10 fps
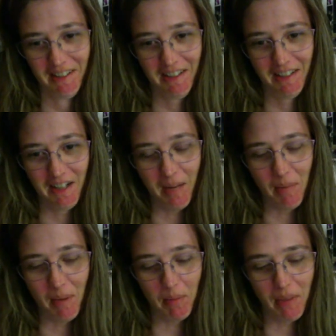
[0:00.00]
Yeah, I
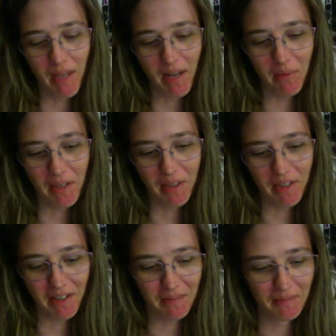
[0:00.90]
remember that with
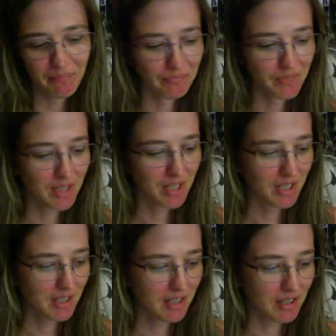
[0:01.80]
a
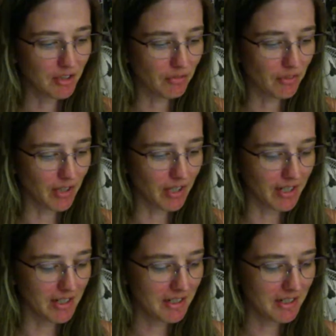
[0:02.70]
friend.